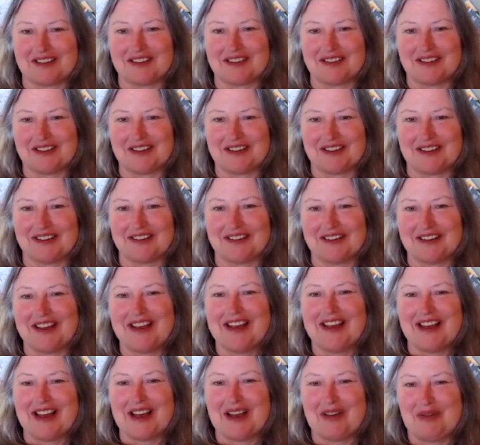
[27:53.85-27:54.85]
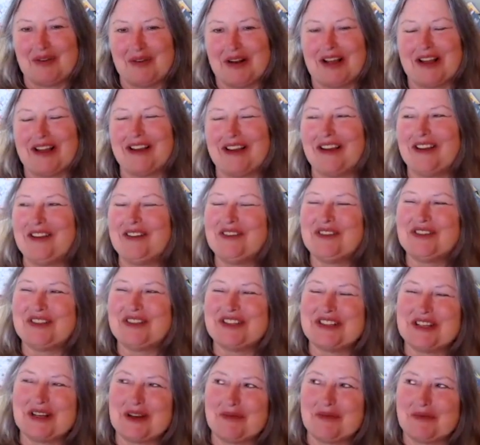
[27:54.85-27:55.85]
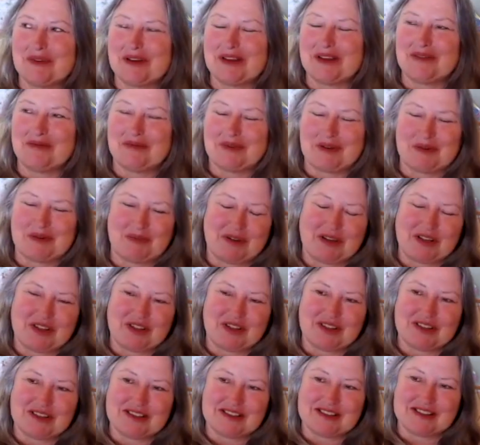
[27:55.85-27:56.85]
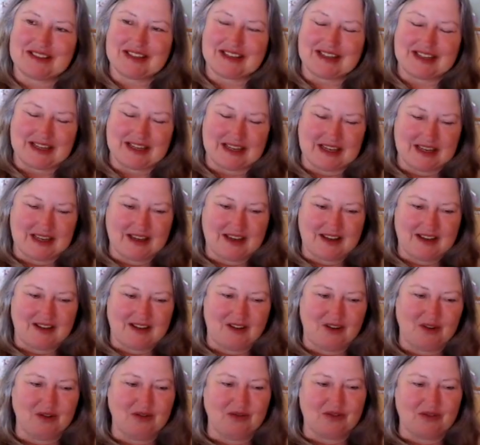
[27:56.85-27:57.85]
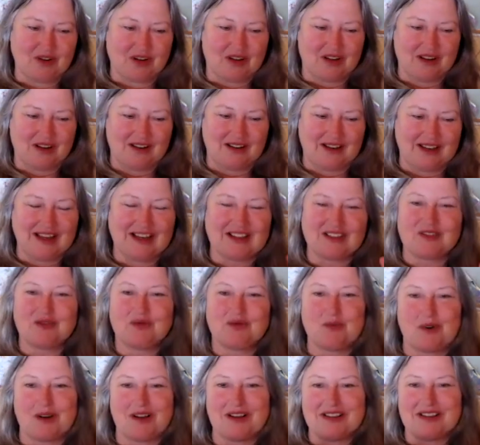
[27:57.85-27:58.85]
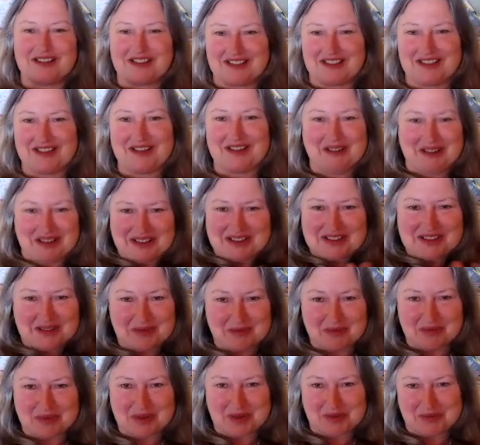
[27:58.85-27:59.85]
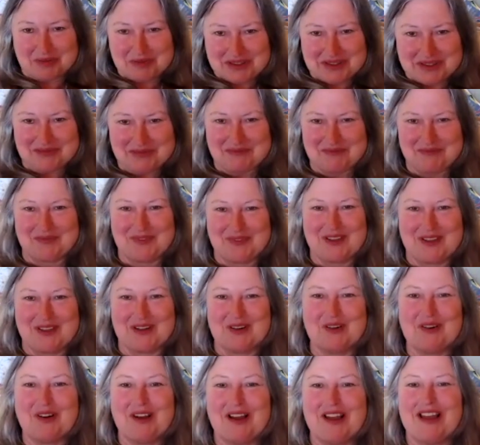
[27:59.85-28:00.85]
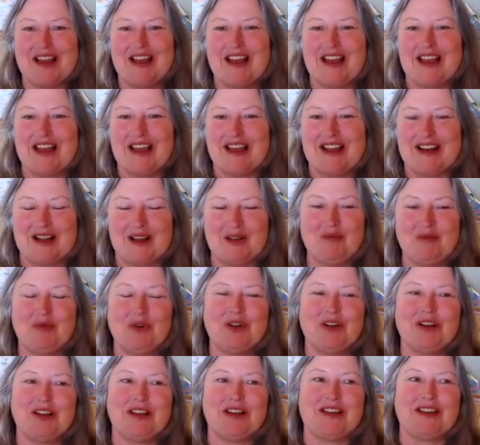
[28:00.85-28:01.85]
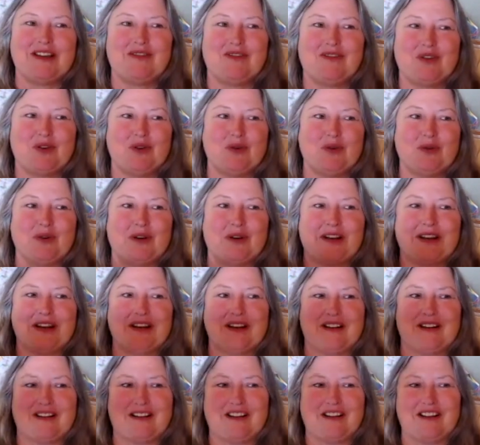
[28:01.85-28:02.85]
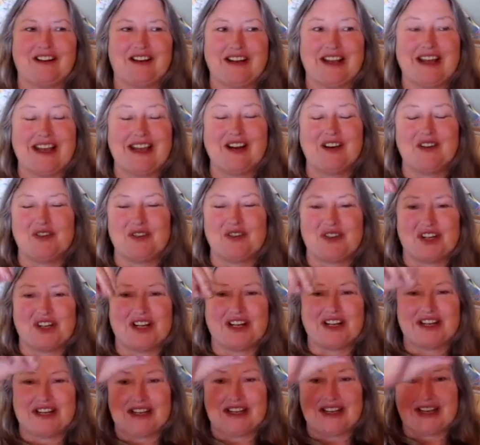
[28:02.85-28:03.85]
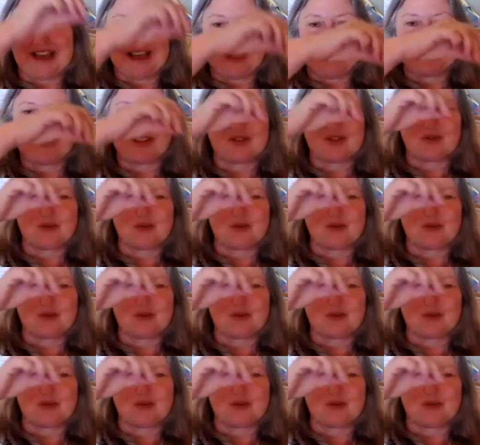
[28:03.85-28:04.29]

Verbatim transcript: Yeah, I mean, I, I used to tell my my patients, it's like you've got X Y Z as symptoms, you know, and I'm going to give you an an energetic X